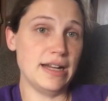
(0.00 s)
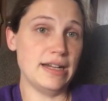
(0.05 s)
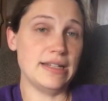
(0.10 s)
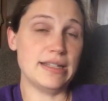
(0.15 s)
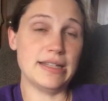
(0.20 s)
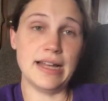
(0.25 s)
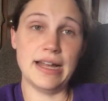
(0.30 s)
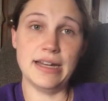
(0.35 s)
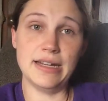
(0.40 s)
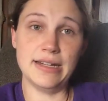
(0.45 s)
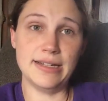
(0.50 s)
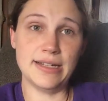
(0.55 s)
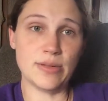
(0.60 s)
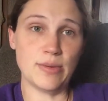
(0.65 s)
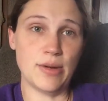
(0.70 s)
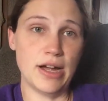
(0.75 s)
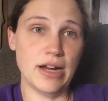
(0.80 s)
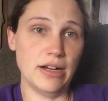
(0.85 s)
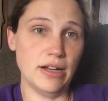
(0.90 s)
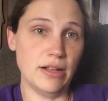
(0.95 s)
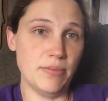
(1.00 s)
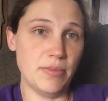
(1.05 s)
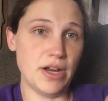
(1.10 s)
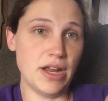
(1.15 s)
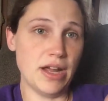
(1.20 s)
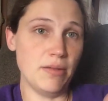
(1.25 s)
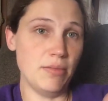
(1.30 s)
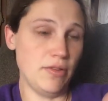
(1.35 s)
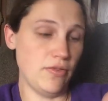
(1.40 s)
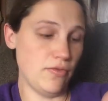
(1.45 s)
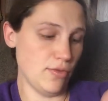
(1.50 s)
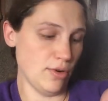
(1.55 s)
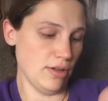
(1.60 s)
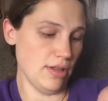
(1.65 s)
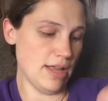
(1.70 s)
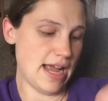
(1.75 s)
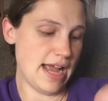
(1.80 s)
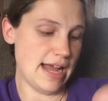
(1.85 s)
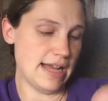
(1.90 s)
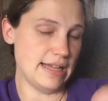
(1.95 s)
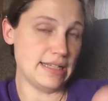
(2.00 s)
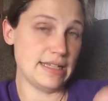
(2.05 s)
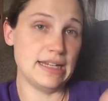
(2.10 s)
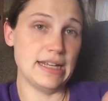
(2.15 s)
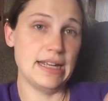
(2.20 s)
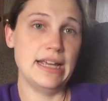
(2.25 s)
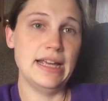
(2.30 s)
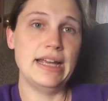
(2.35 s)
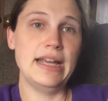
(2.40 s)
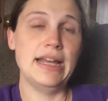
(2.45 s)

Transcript: and I decided to swaddle him the night before last.